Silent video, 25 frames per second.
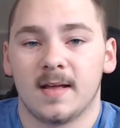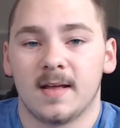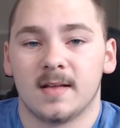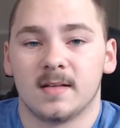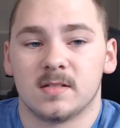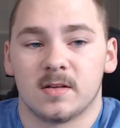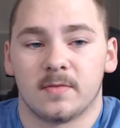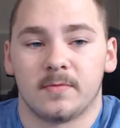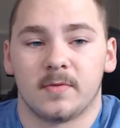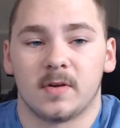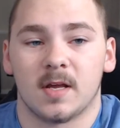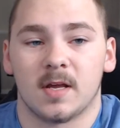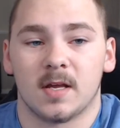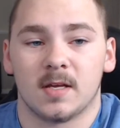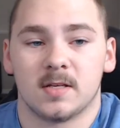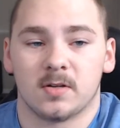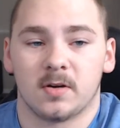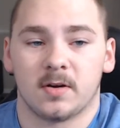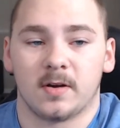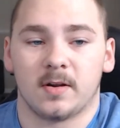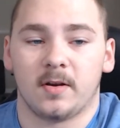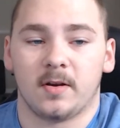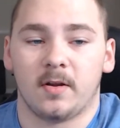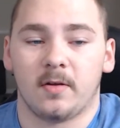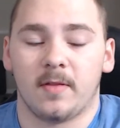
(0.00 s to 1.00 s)
and some of you guys
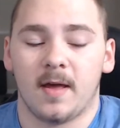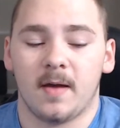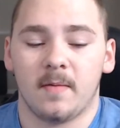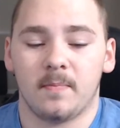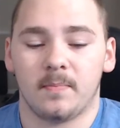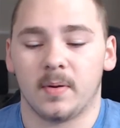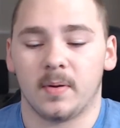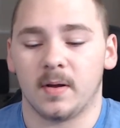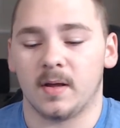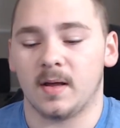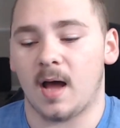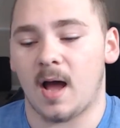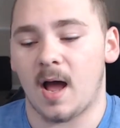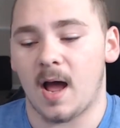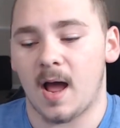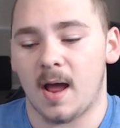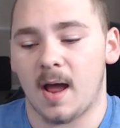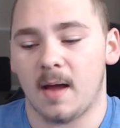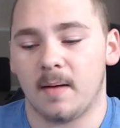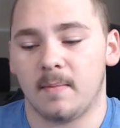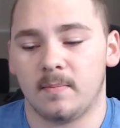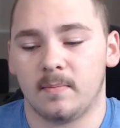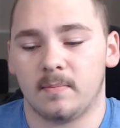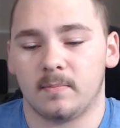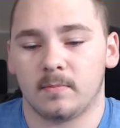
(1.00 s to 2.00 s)
already know that, but
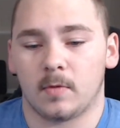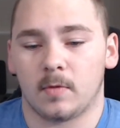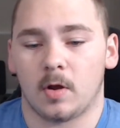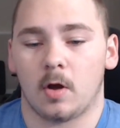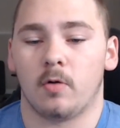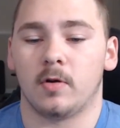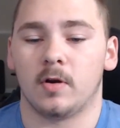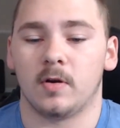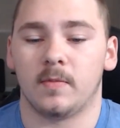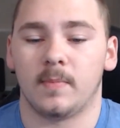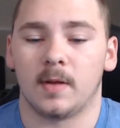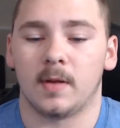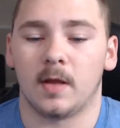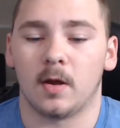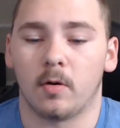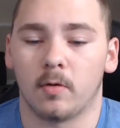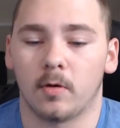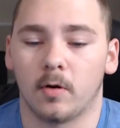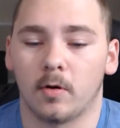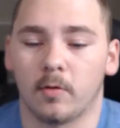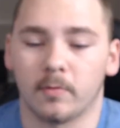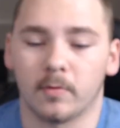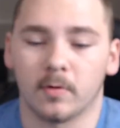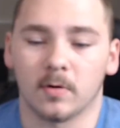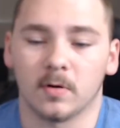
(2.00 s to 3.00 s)
I'm going to be going
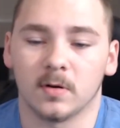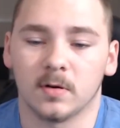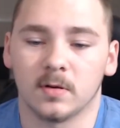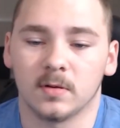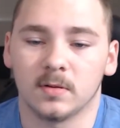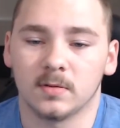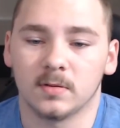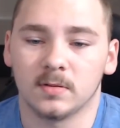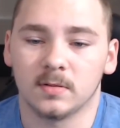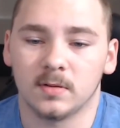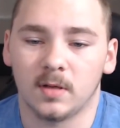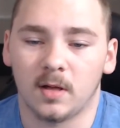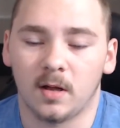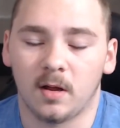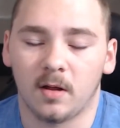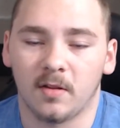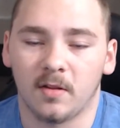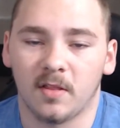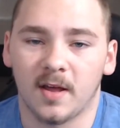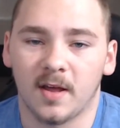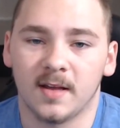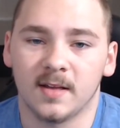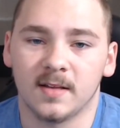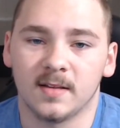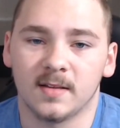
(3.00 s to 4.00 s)
over all
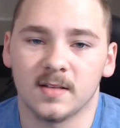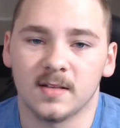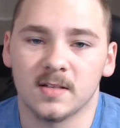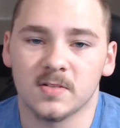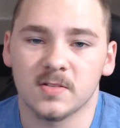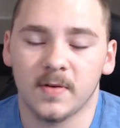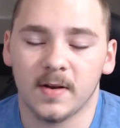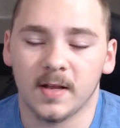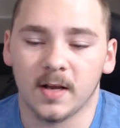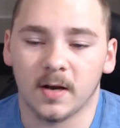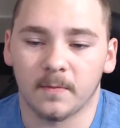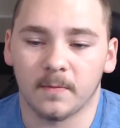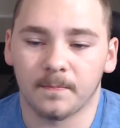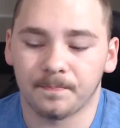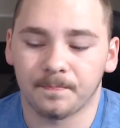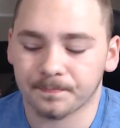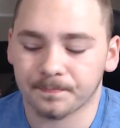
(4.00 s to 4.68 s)
that in this video.